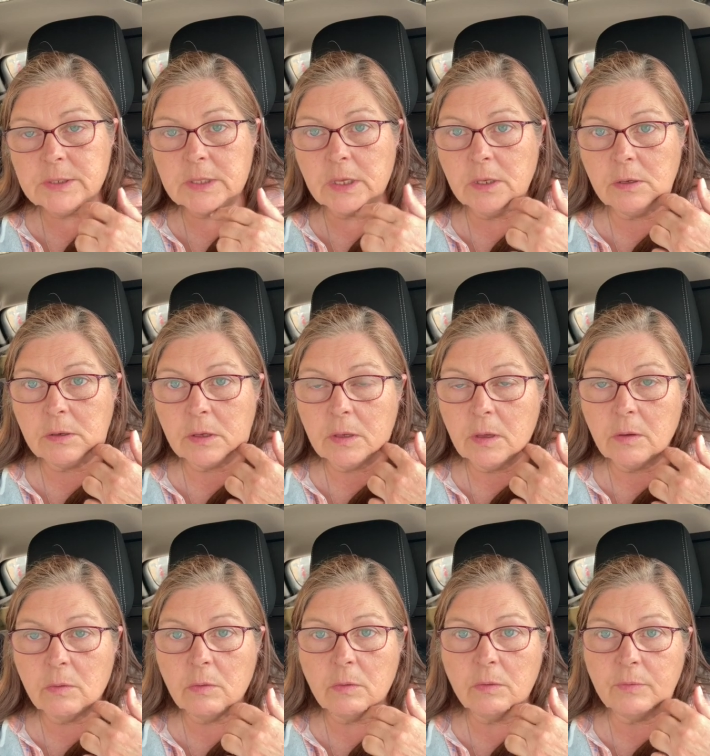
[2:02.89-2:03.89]
then you can
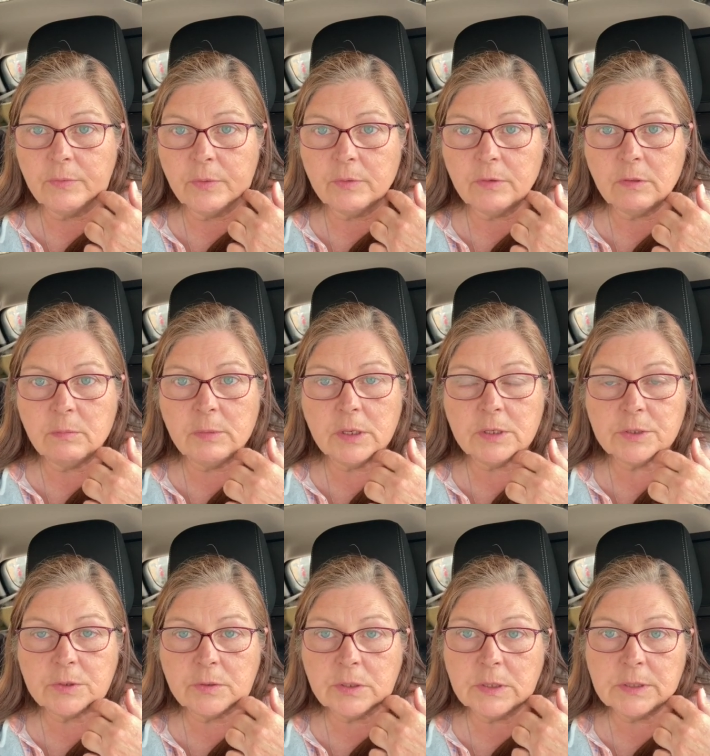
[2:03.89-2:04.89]
go over to the
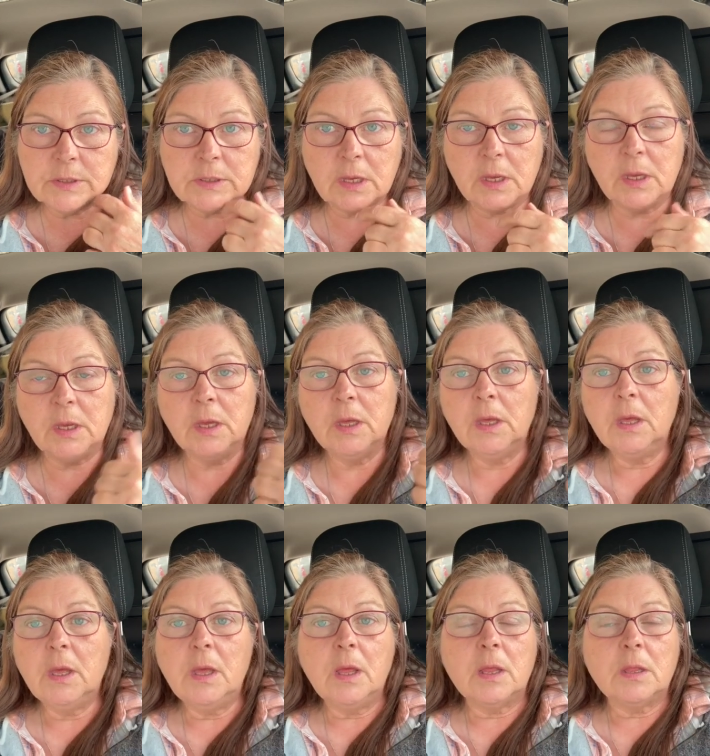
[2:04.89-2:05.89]
ministry and say
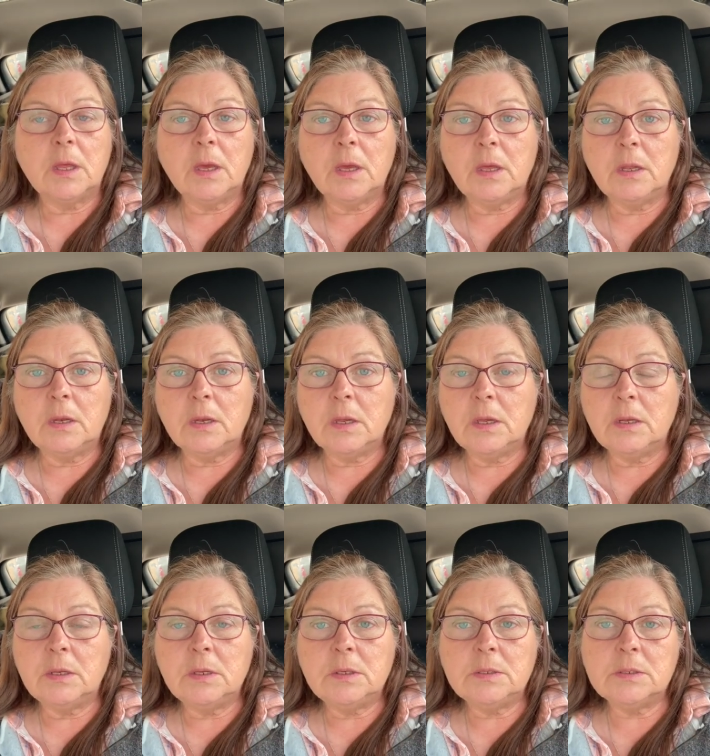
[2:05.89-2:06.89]
that it
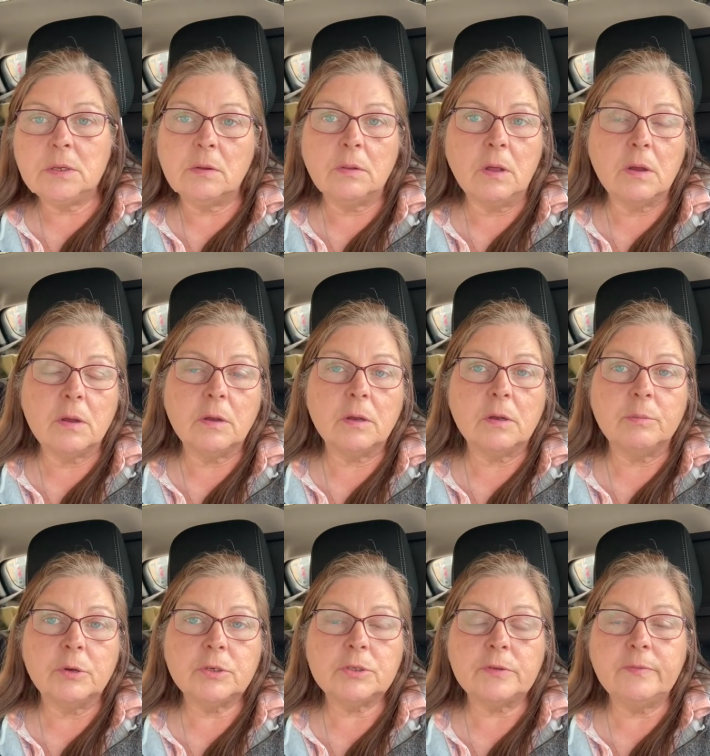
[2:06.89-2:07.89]
is no longer a
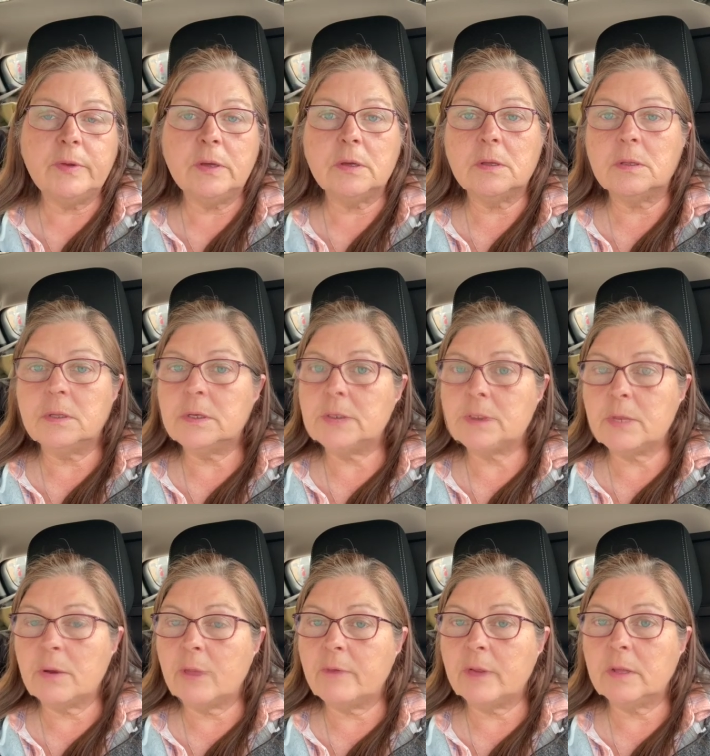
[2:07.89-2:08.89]
commercial vehicle, it is
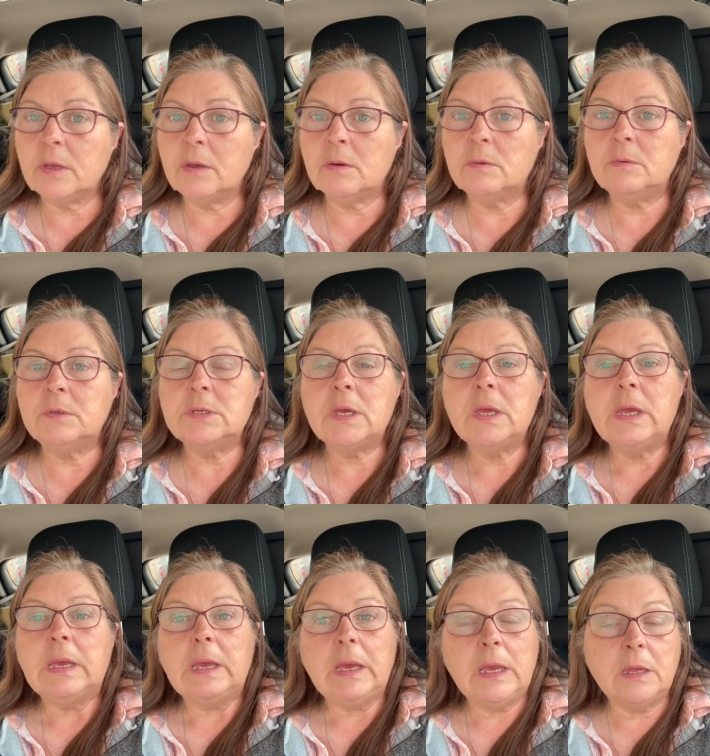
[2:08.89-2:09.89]
privately owned,
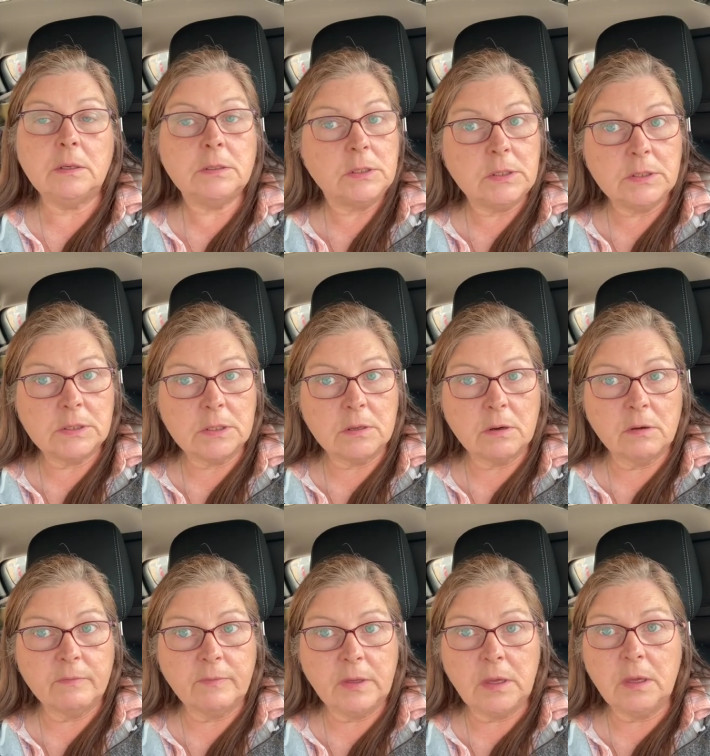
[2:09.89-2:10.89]
and it is an
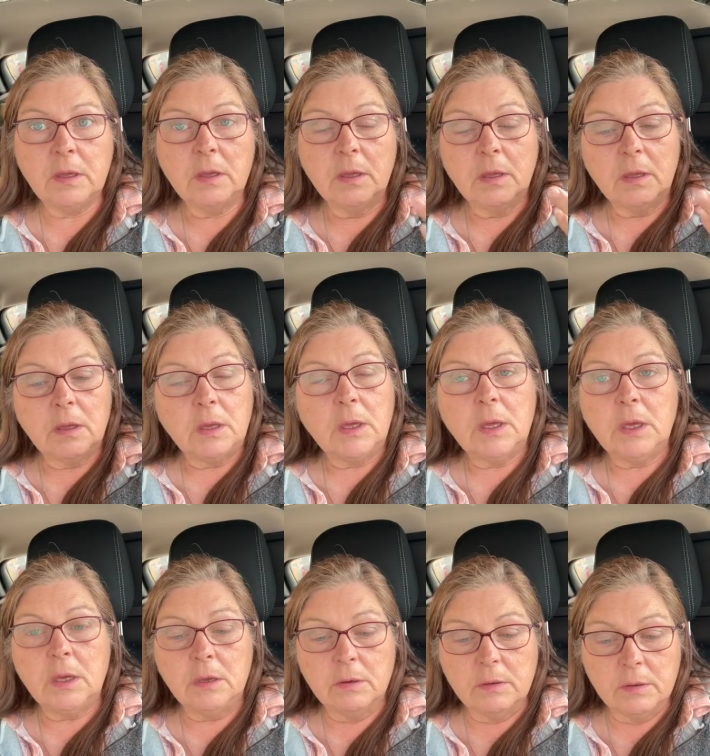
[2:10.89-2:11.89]
RV.
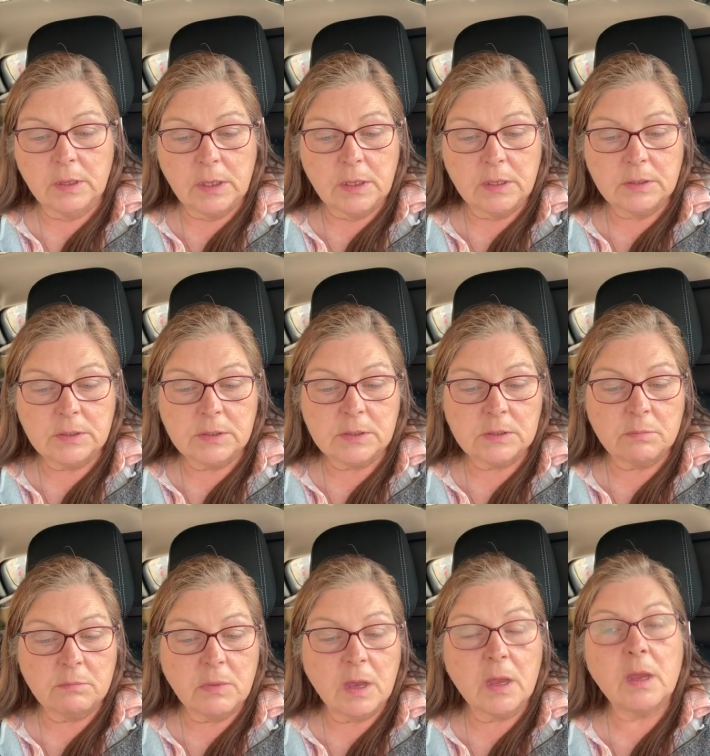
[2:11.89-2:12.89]
Here is
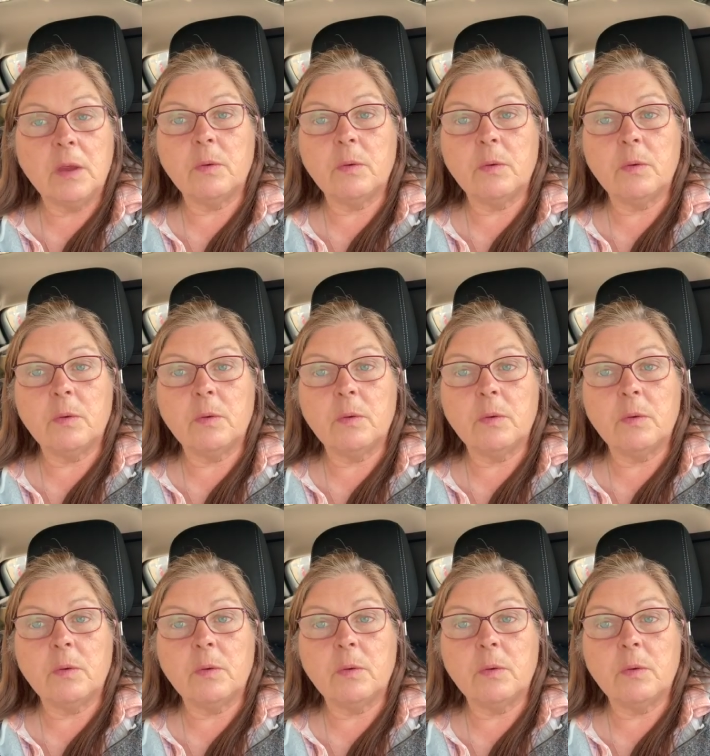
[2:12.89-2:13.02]
my